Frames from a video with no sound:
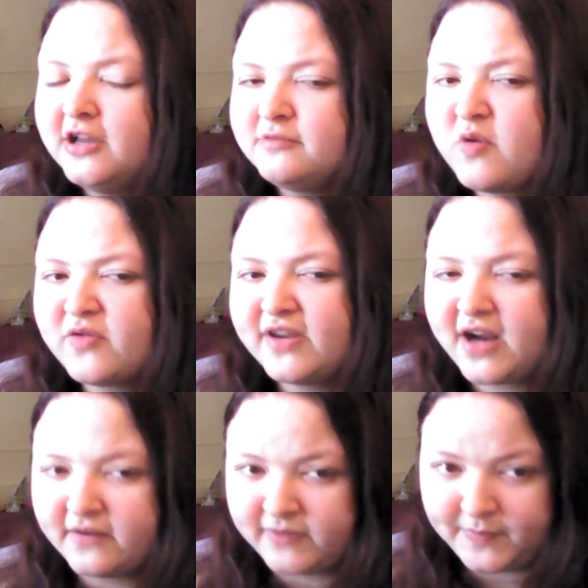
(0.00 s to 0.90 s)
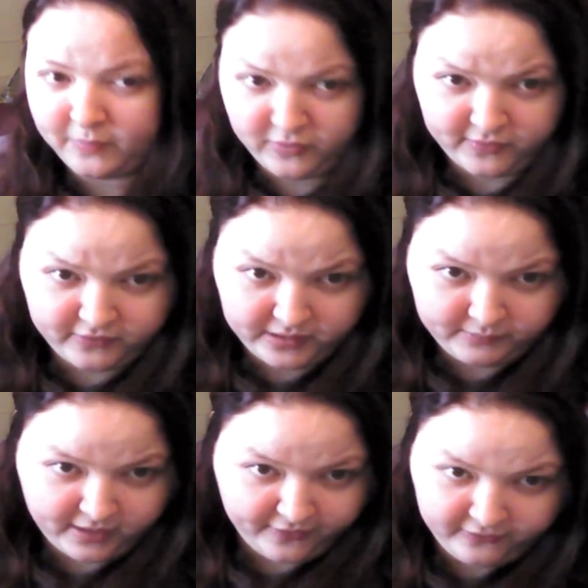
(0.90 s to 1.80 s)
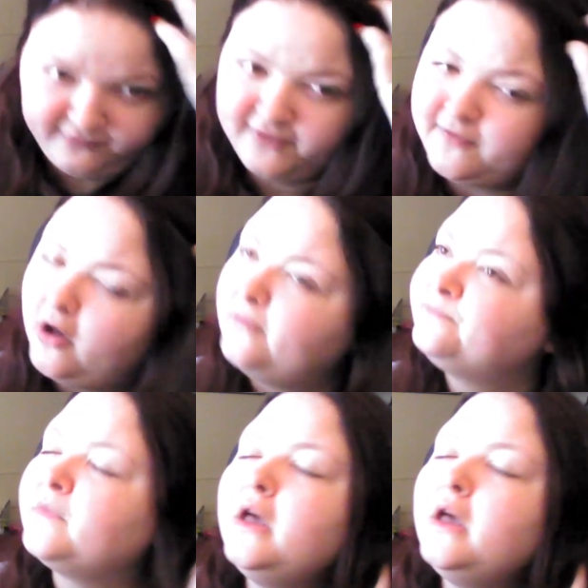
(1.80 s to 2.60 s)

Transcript: mostly to cover up the blue and green, but also for fall.